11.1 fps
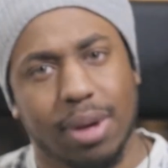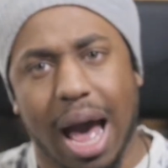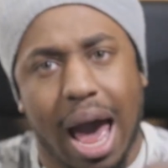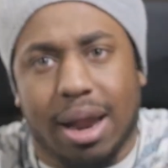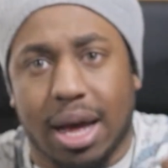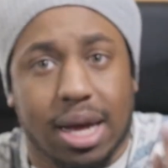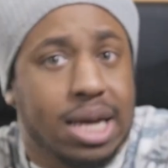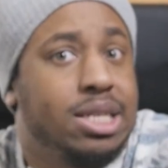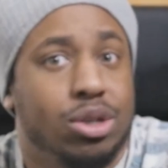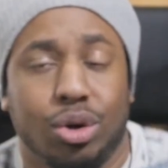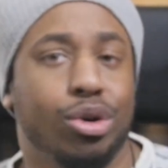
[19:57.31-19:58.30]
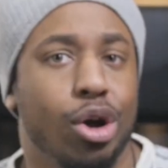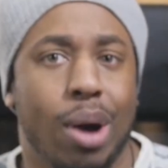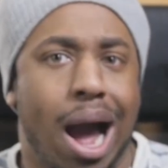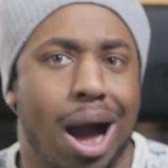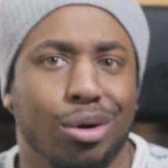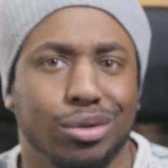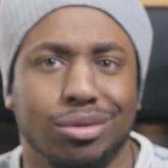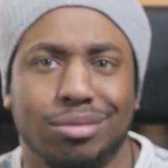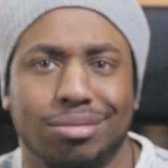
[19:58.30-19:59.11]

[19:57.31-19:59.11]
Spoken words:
And I still don't know how